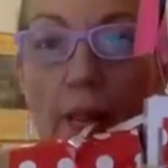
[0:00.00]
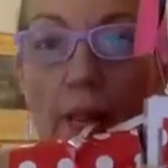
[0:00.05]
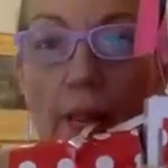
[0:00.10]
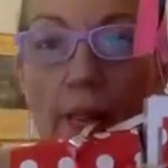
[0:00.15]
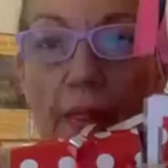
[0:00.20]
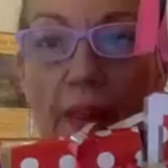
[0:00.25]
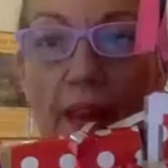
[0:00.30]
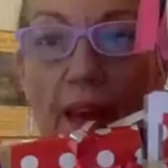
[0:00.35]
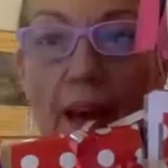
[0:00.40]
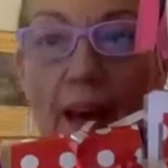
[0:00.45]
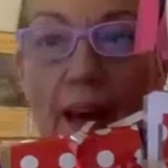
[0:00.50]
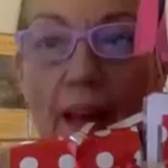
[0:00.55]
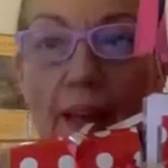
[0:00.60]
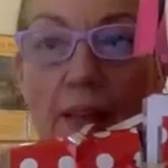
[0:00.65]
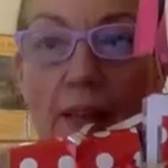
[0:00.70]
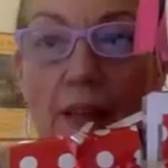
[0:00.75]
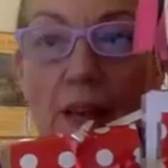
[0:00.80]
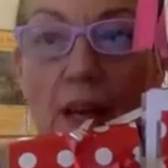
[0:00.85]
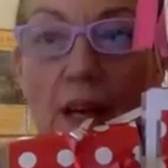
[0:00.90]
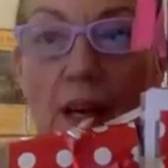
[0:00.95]
that
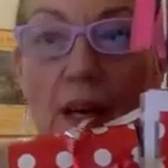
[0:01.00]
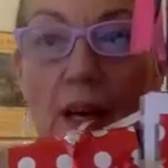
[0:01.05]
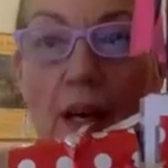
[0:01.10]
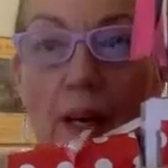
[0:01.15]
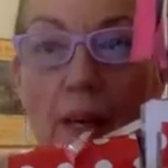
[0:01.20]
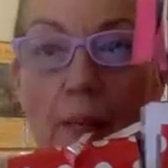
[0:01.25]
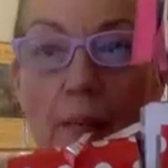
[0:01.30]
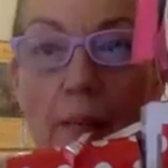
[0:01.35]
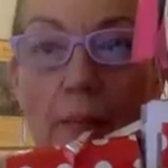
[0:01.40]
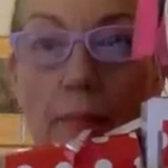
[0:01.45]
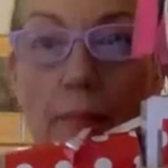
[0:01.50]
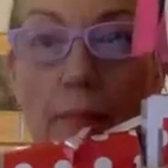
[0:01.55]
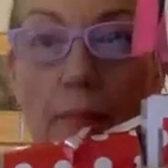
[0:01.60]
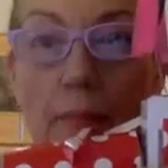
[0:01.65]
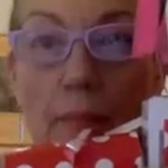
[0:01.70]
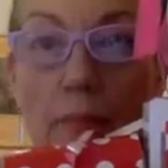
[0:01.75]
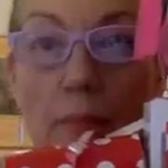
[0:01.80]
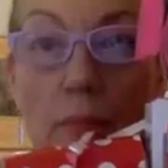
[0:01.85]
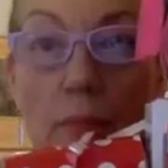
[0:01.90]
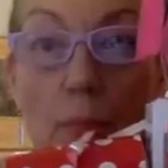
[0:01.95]

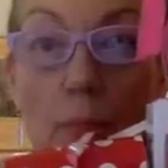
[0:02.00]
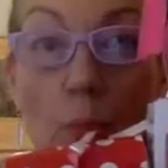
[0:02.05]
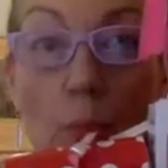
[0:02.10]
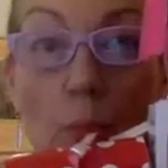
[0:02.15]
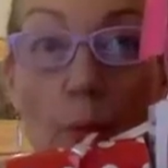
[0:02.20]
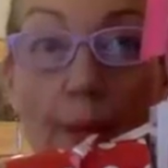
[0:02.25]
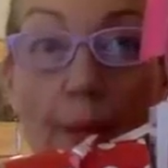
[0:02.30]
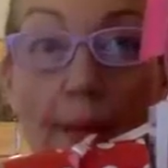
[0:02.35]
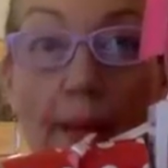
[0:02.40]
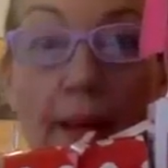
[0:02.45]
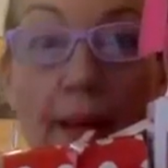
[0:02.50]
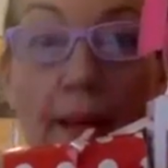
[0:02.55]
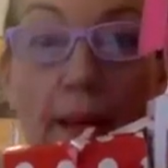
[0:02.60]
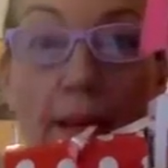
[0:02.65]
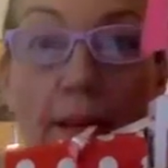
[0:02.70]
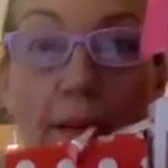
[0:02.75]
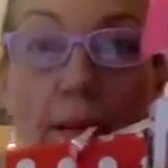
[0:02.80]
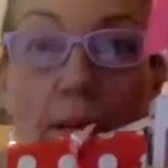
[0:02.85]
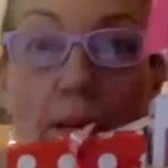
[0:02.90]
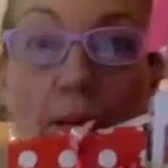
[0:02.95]
we
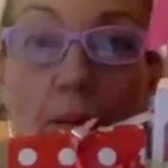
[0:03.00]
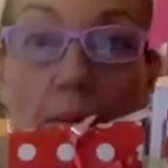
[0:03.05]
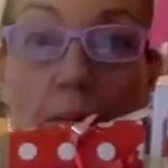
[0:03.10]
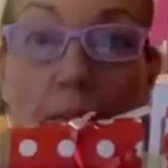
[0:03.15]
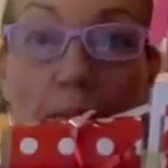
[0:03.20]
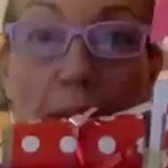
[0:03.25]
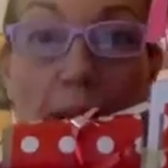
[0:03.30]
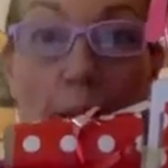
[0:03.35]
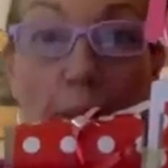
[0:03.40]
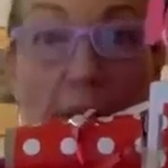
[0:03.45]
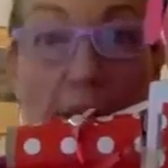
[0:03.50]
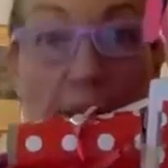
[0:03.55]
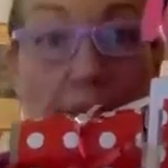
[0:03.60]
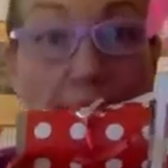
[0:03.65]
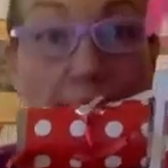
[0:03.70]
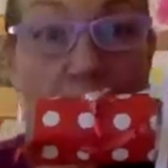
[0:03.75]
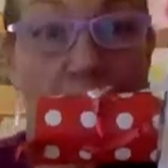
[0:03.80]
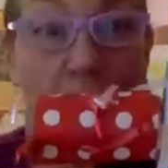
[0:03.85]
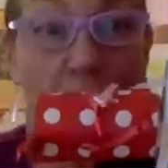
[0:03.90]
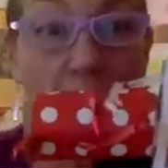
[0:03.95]
can maybe
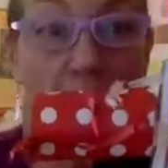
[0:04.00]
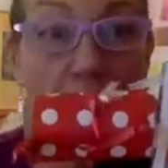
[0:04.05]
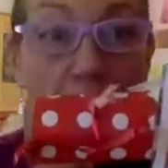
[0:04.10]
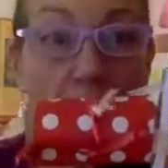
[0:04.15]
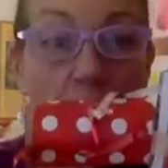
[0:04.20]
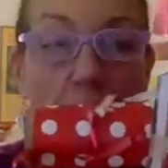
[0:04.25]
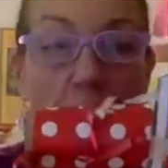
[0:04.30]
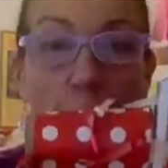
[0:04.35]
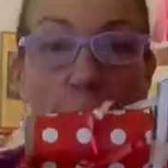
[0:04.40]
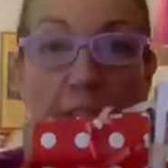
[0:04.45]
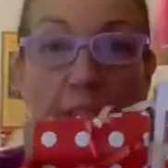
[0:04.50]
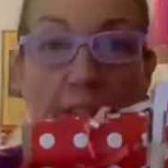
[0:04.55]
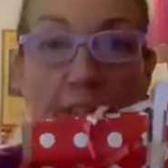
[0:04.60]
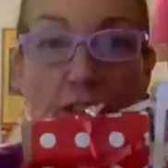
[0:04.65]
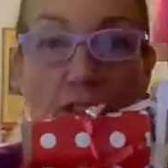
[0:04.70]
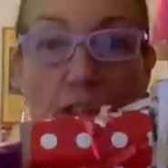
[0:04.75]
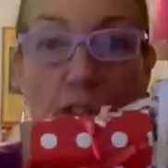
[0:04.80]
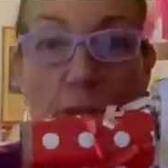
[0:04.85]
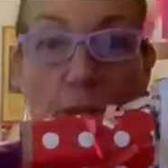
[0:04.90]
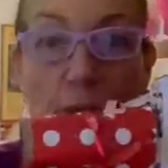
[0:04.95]
see some of what the
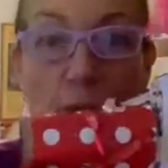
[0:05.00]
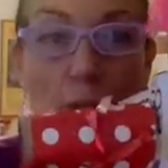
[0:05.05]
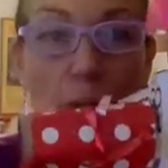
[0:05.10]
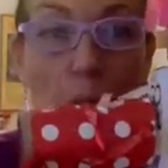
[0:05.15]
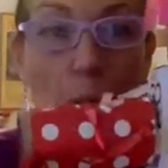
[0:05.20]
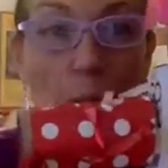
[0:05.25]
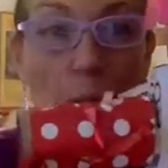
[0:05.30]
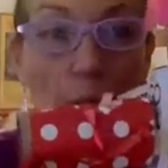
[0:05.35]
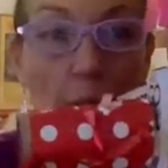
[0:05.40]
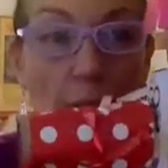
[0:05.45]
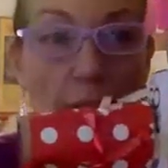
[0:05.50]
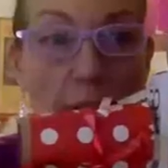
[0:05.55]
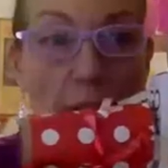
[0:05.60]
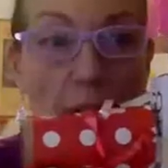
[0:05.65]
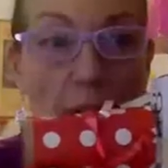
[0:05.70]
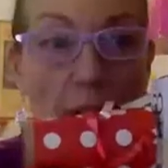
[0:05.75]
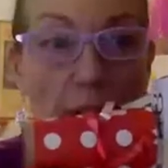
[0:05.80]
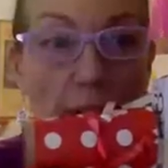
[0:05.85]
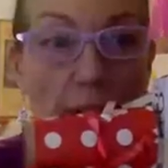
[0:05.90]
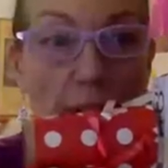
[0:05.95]
children are working
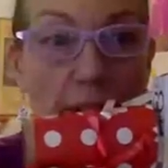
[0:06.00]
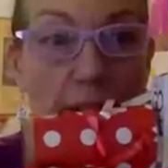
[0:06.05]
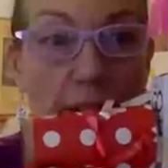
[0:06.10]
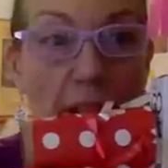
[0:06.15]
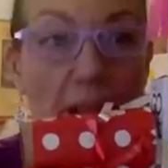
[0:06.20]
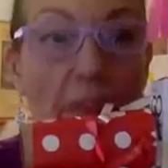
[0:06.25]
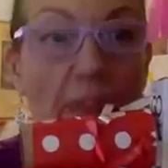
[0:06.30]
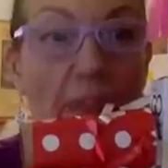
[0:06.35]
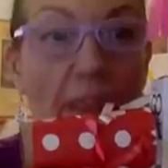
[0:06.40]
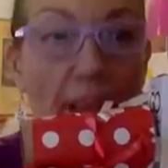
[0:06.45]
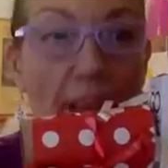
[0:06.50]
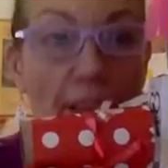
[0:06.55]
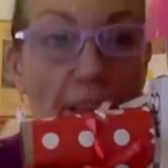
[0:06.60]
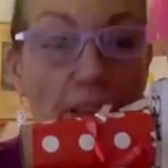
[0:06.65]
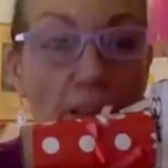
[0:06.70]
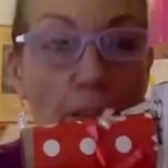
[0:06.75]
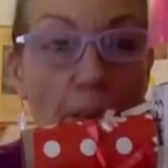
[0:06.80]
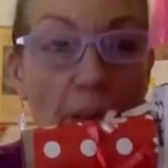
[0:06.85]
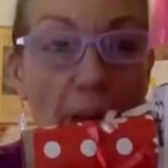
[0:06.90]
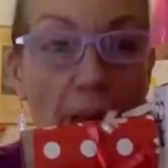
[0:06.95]
on? Is that, thank
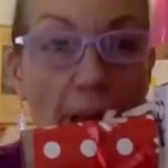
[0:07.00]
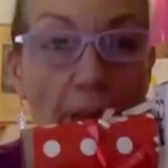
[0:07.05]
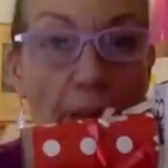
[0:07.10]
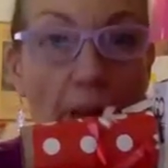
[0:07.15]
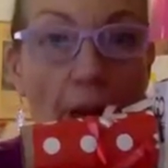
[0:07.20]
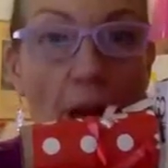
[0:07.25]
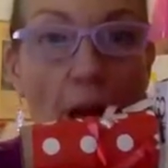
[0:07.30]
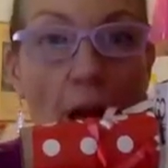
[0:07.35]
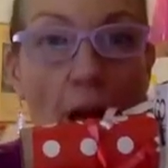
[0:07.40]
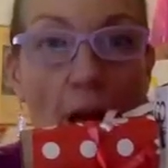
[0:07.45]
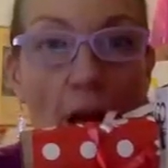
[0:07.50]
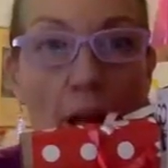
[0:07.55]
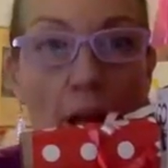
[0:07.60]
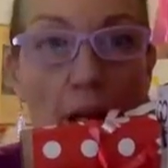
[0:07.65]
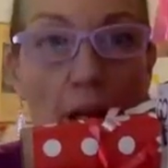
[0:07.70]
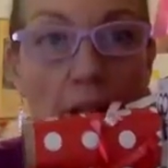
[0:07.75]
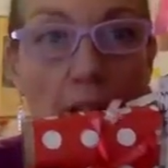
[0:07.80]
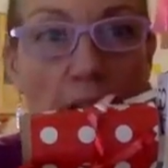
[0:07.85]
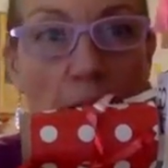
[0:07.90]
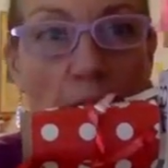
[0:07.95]
you, Beth.
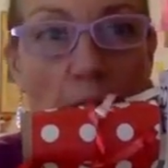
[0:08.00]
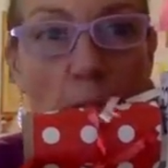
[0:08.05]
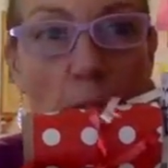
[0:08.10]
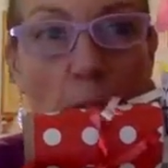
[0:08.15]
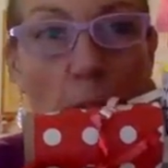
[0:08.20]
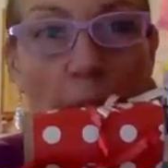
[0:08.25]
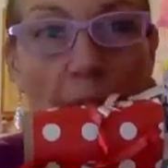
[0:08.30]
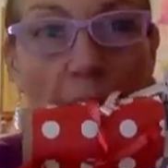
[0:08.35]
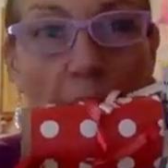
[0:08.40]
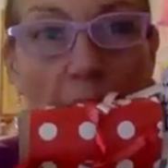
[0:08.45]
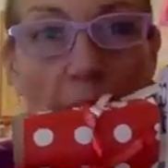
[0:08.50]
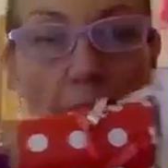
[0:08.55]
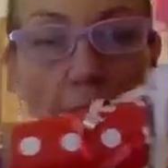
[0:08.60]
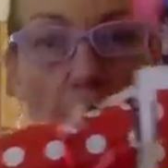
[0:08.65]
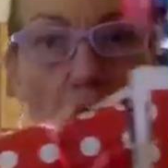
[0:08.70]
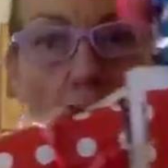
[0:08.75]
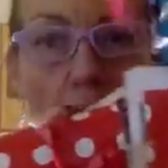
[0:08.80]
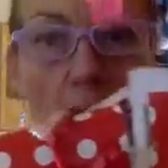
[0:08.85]
Is there a way